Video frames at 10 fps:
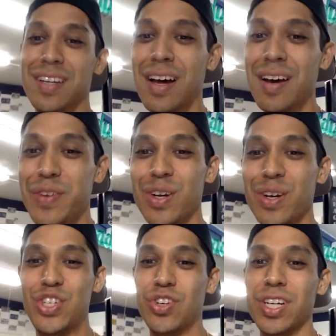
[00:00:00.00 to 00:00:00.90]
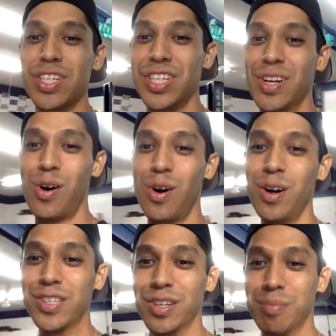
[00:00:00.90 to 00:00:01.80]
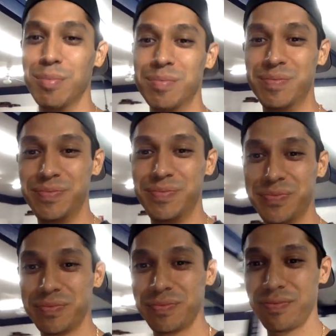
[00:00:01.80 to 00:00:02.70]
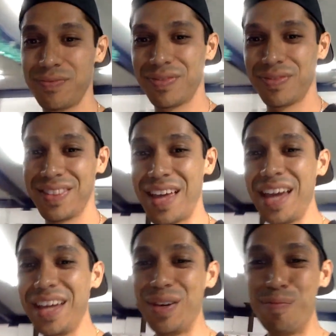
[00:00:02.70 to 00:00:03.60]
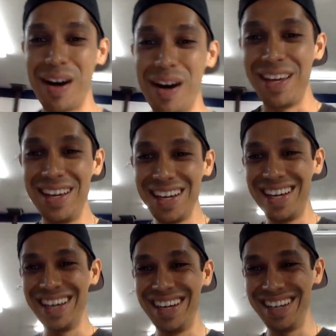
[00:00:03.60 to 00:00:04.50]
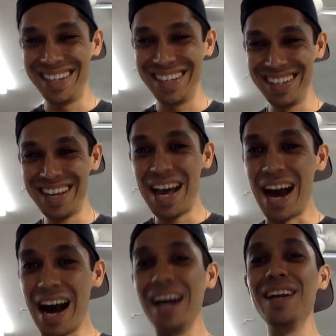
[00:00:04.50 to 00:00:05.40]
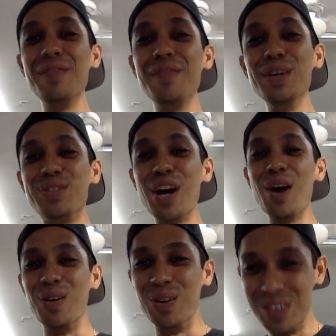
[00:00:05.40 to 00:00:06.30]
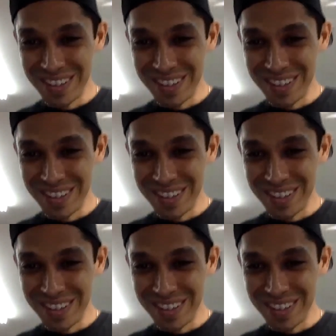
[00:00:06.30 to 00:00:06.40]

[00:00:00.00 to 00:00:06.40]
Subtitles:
Love your instruction. Awesome. Thank you, buddy. I love you too.